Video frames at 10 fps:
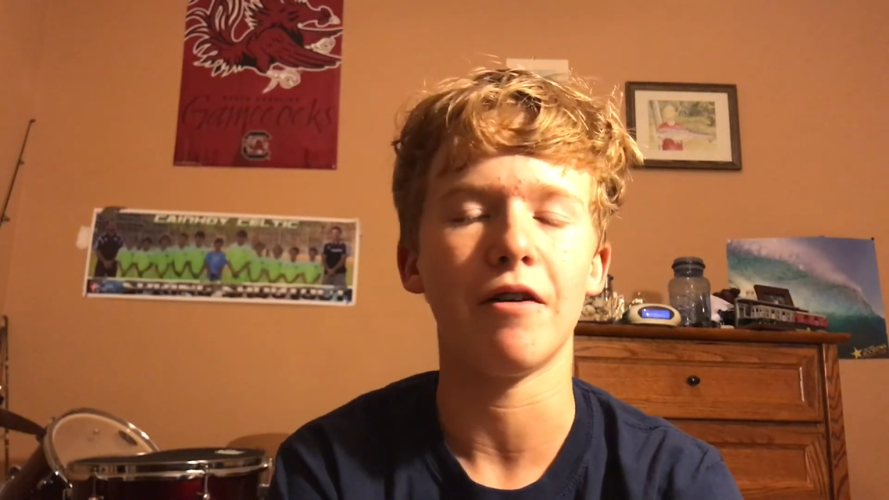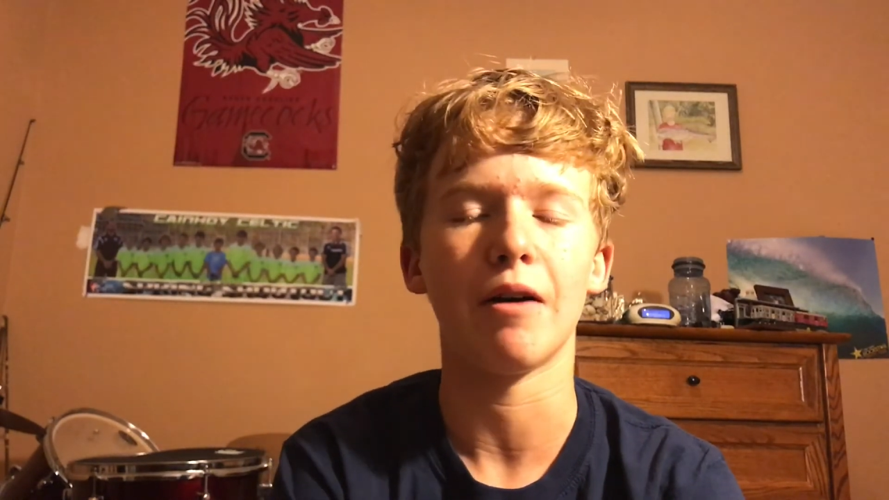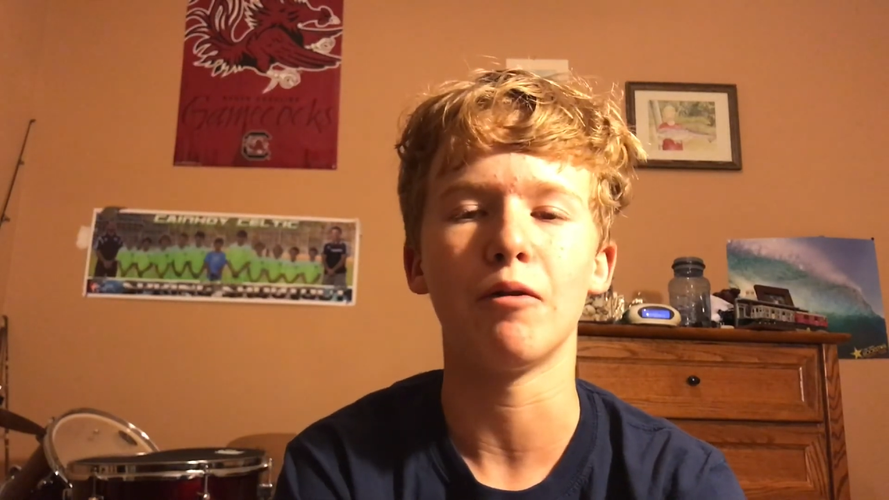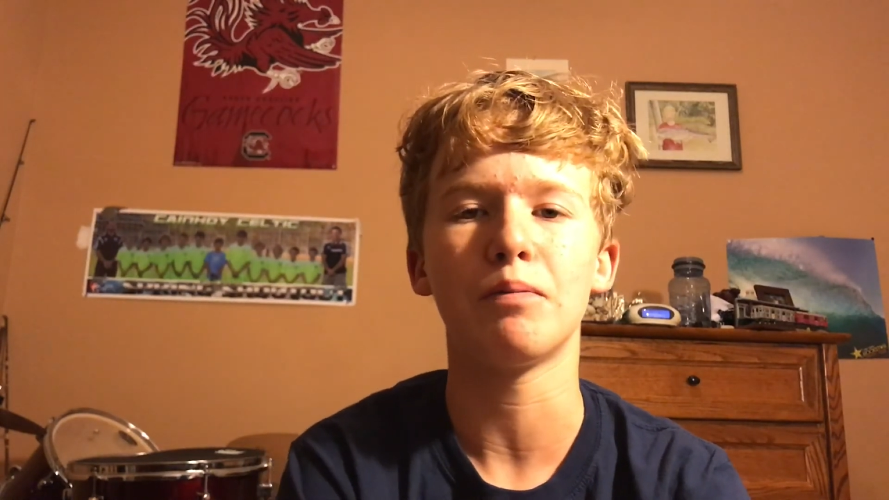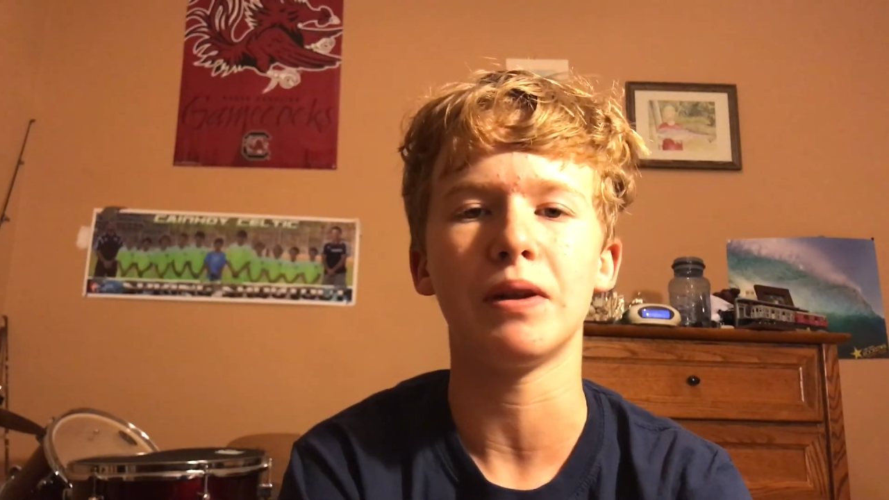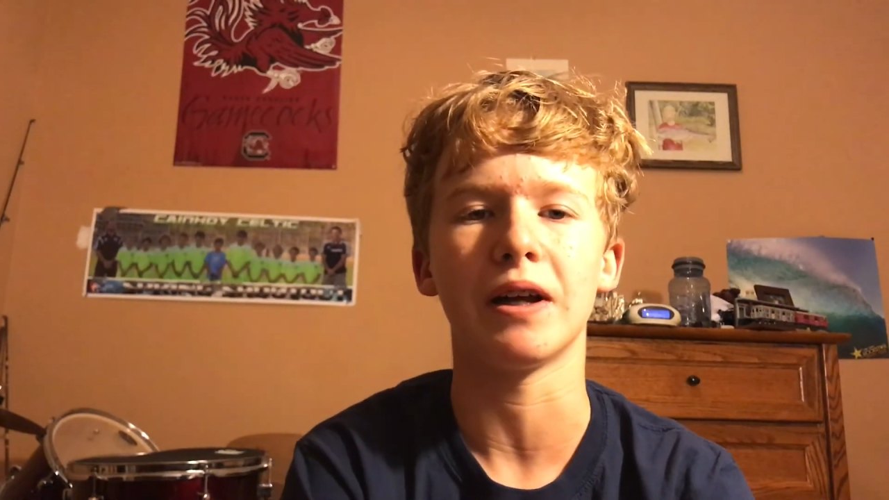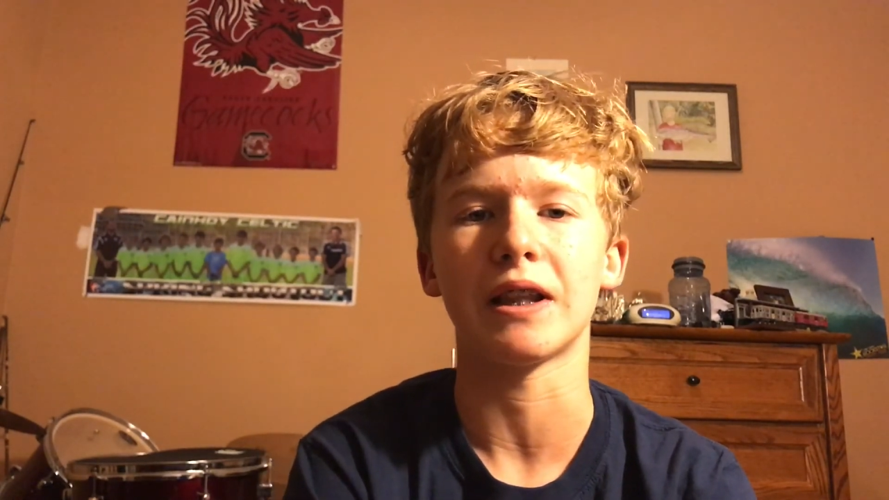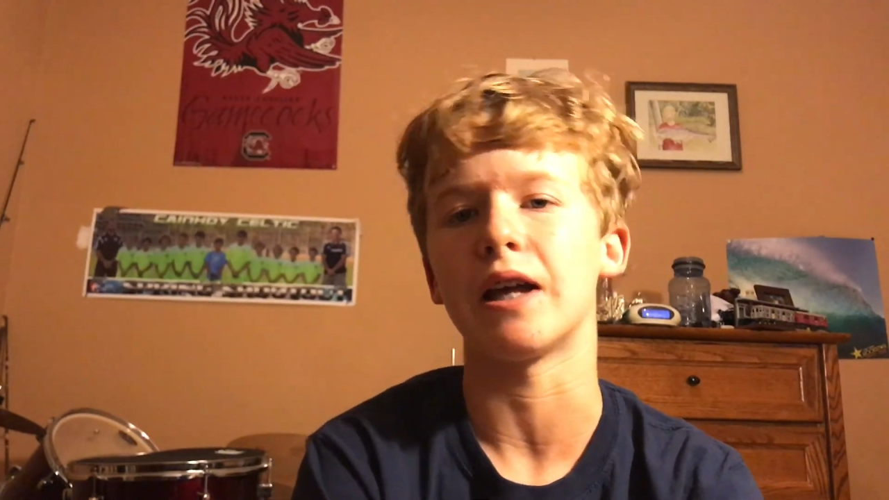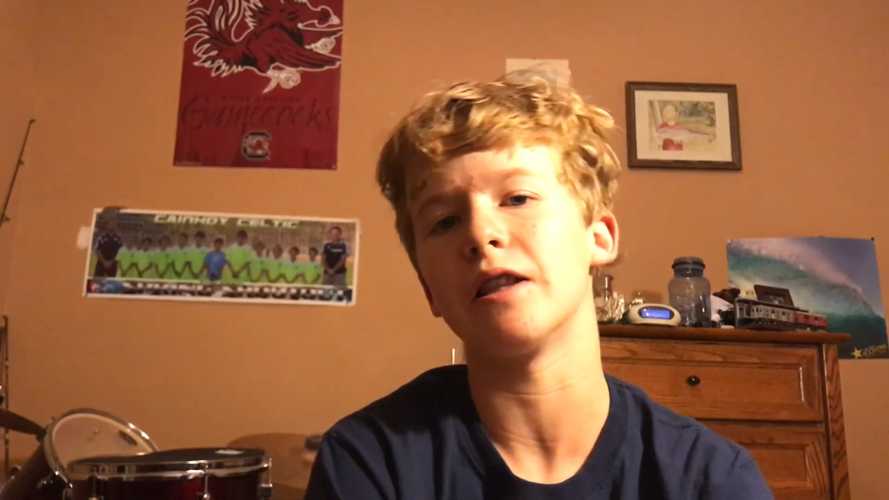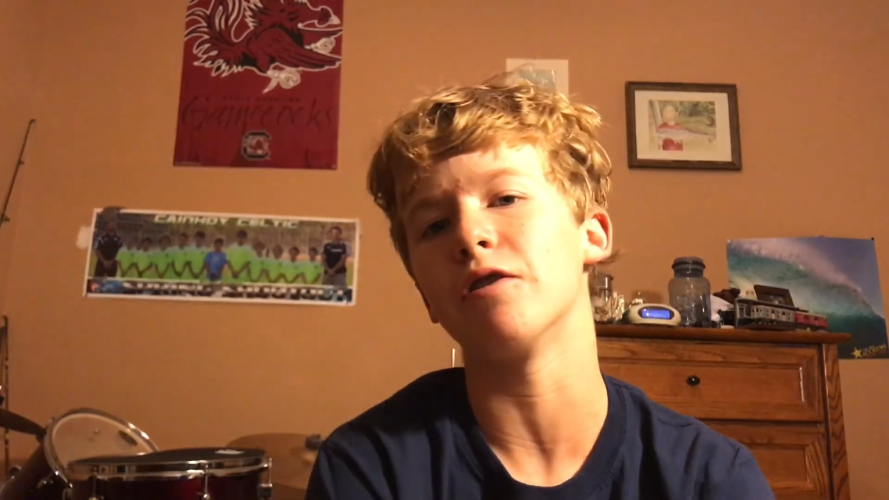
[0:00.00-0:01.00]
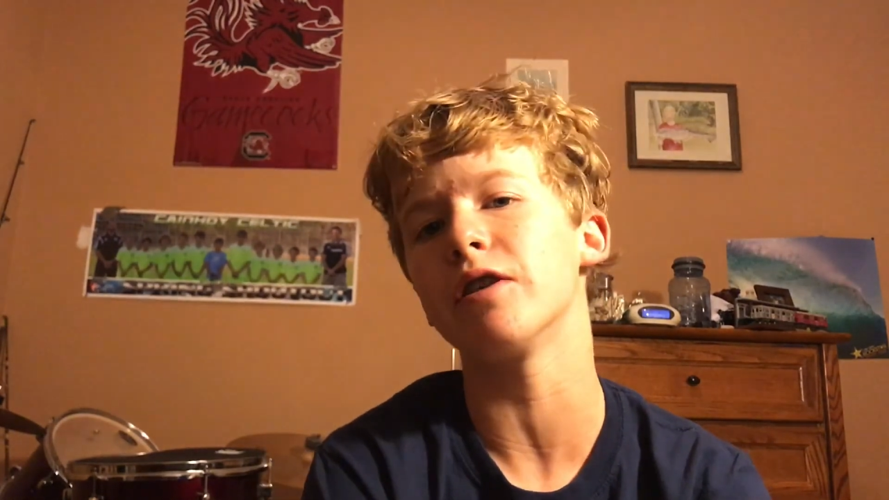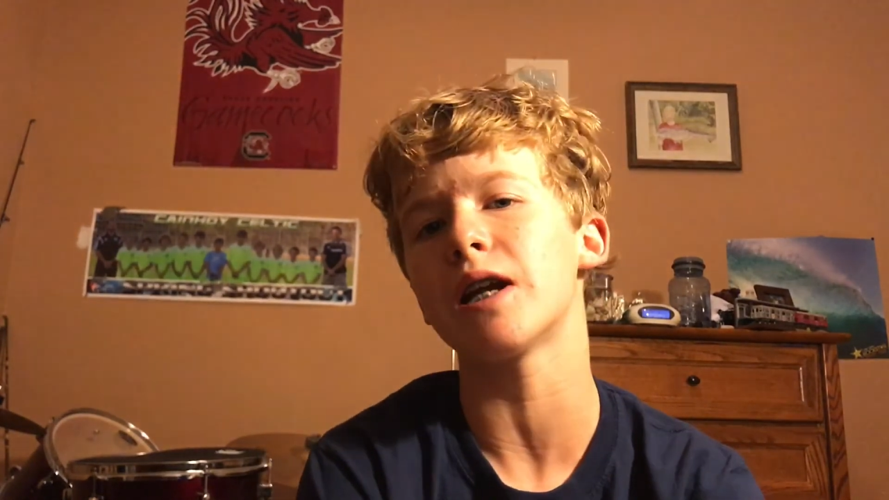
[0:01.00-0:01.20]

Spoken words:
No, I won't be like that. The only